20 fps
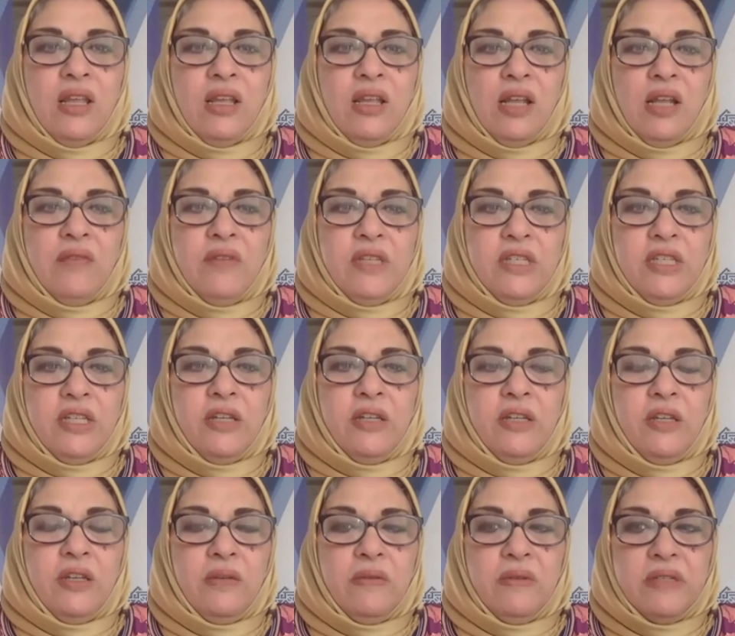I have to tell
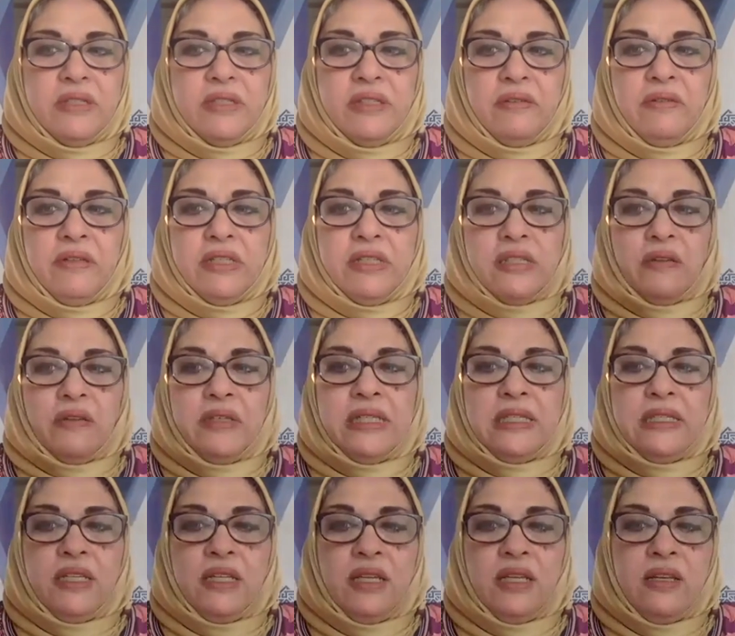you, as soon as
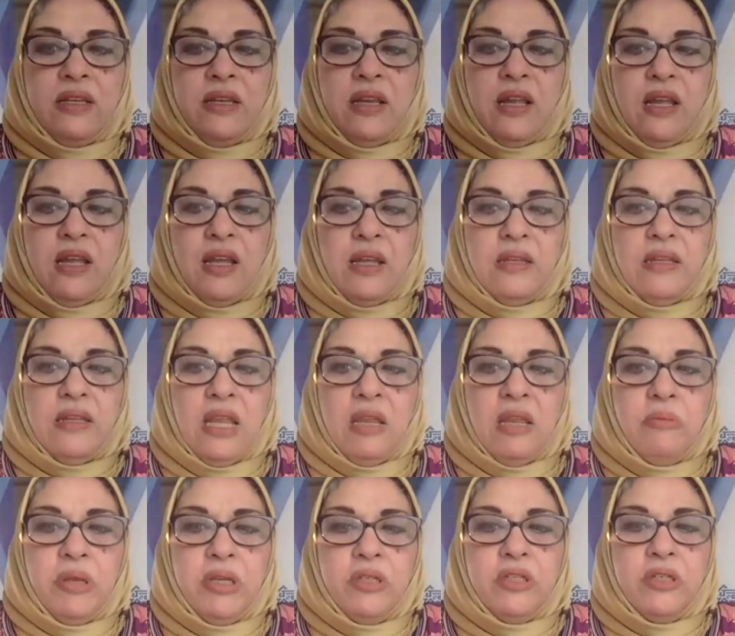Kristen
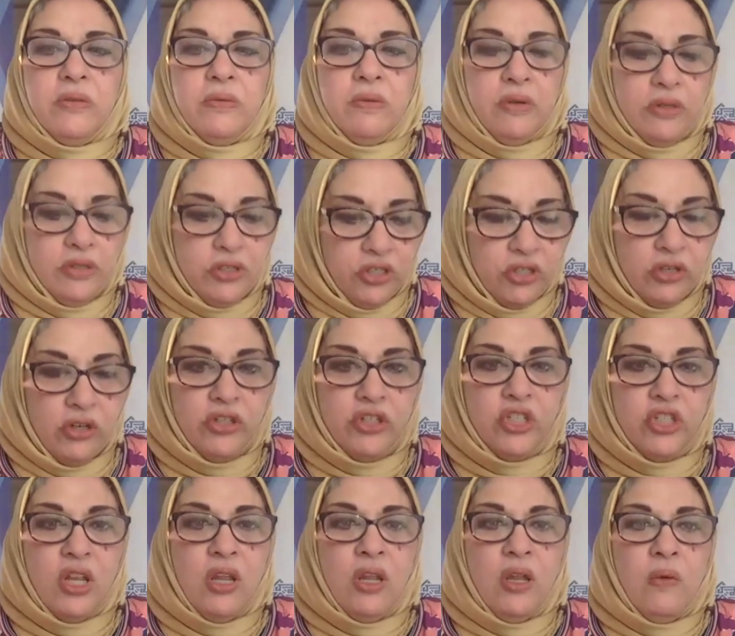came into her
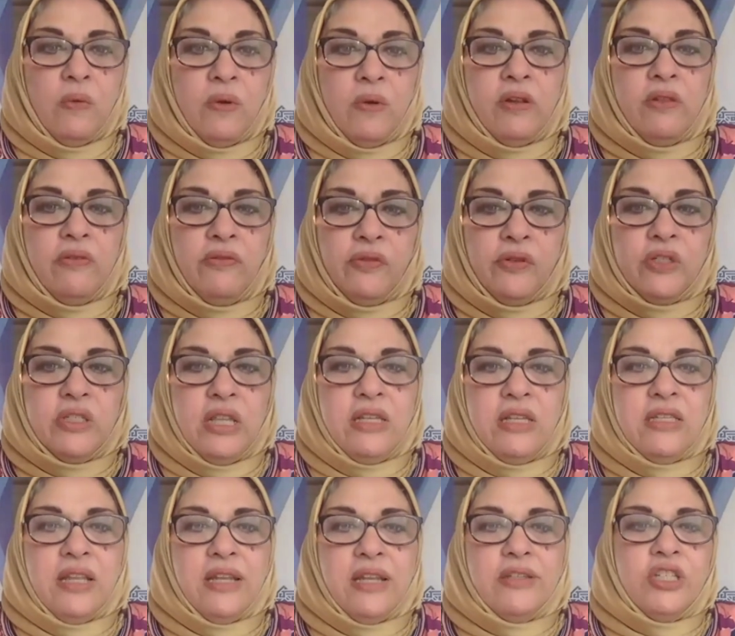church, one of the first
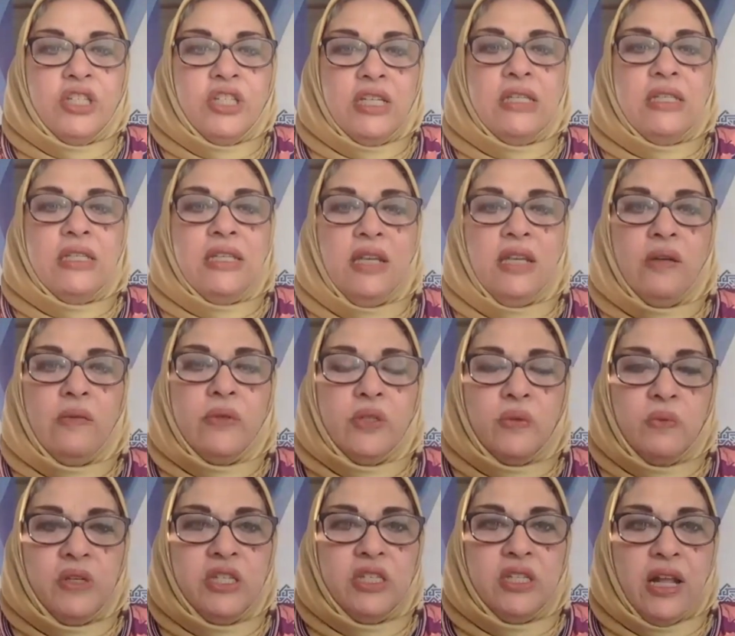things that she did was
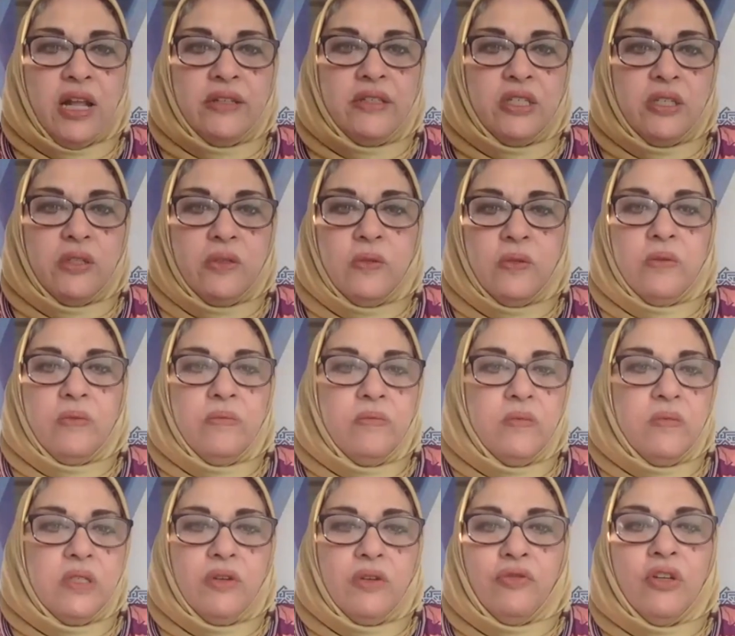reach out to
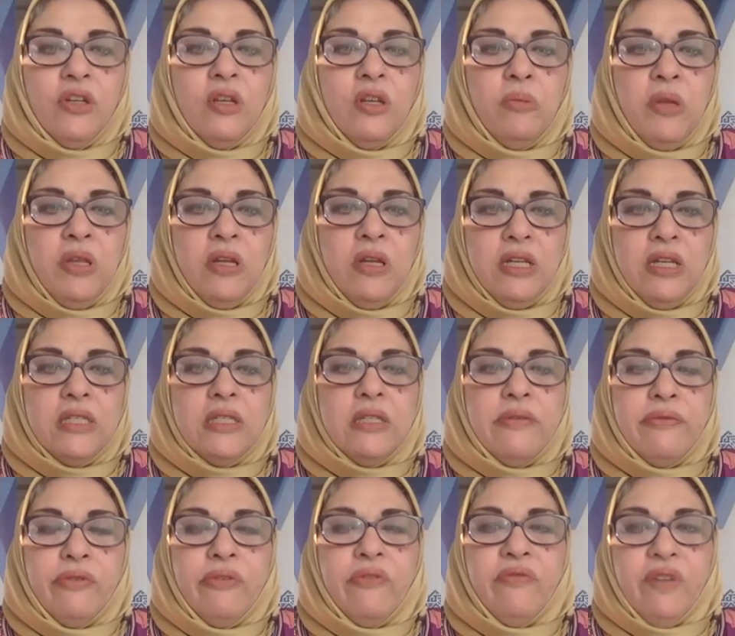different communities,
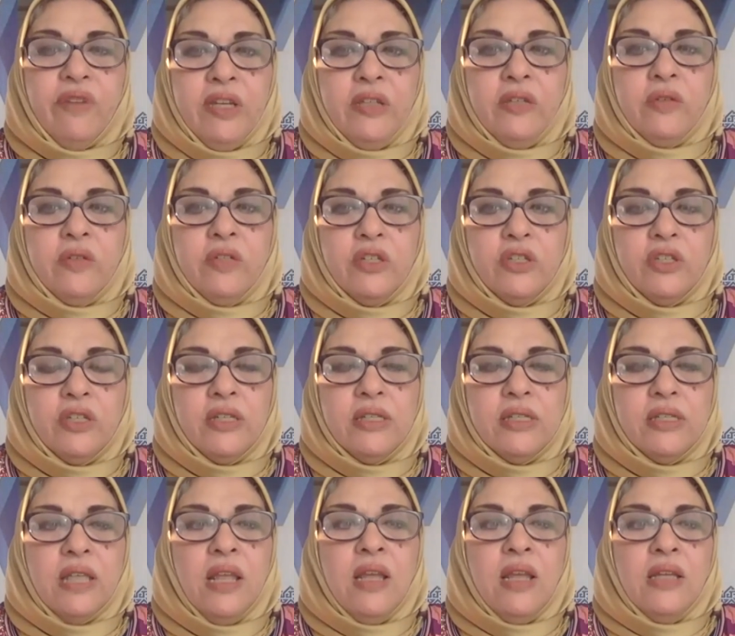different faith traditions,